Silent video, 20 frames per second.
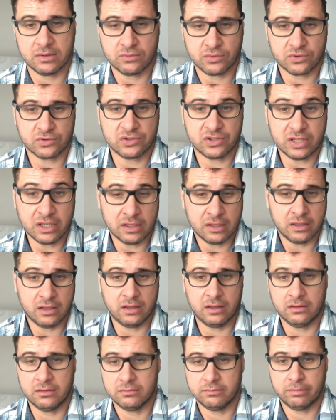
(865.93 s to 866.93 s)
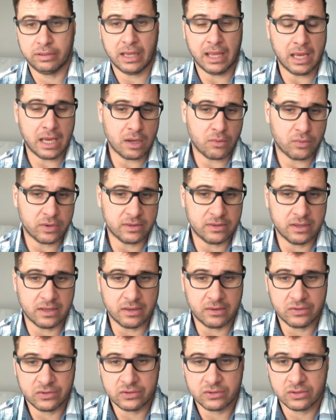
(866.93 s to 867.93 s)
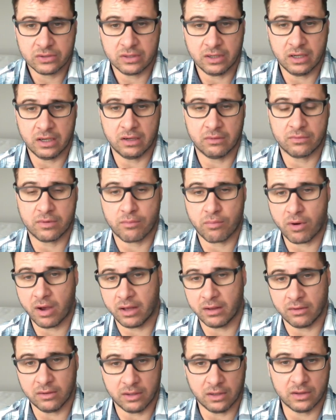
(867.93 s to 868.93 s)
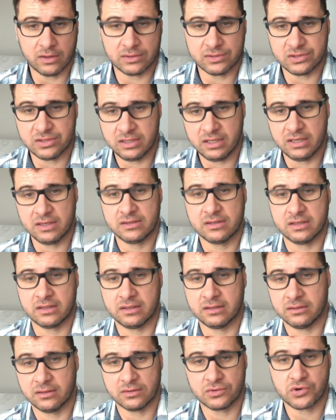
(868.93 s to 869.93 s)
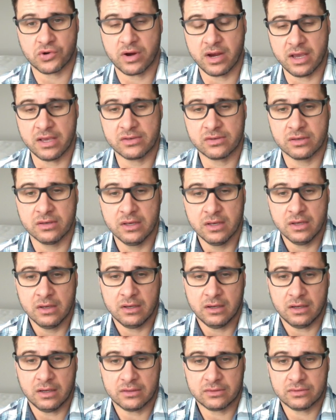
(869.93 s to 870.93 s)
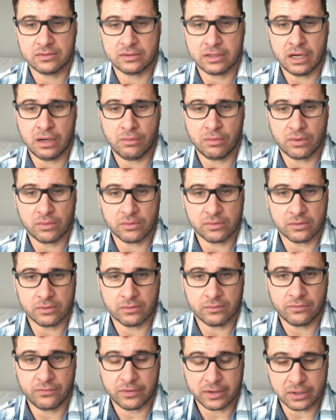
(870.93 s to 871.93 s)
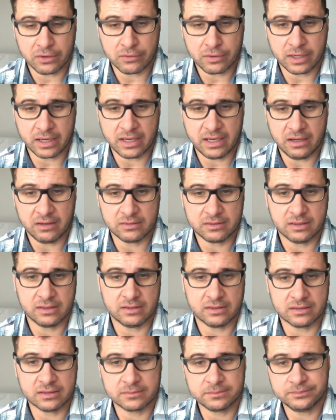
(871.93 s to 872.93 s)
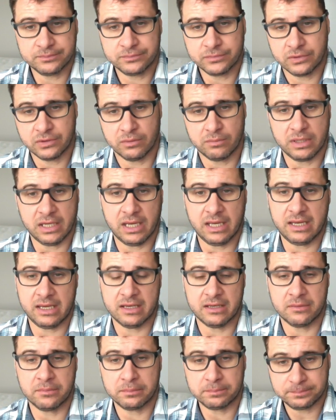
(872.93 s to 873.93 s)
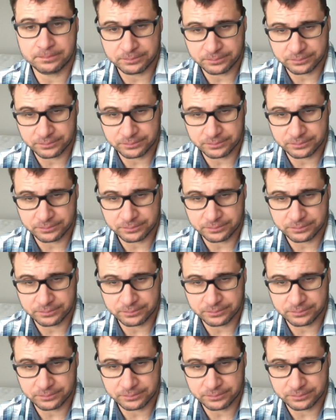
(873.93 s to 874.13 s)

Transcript: and we're still playing with this. Uh, we brought all the seeds and the trays. Uh, so now what we're figuring out is the medium,